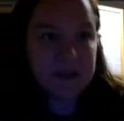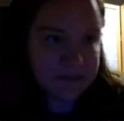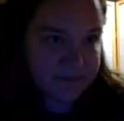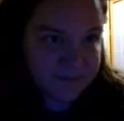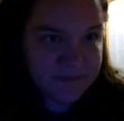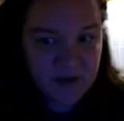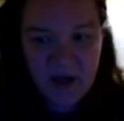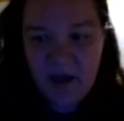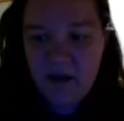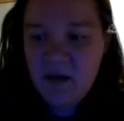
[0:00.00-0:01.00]
deal.
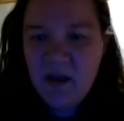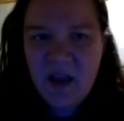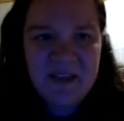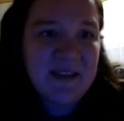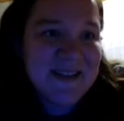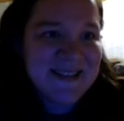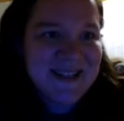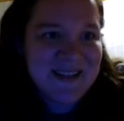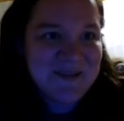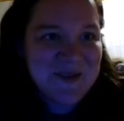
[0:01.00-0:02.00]
Okay. I think that's
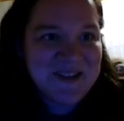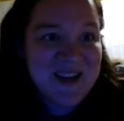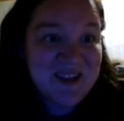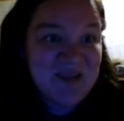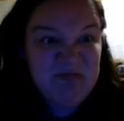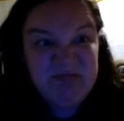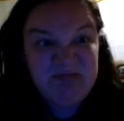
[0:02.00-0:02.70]
the end of my slides.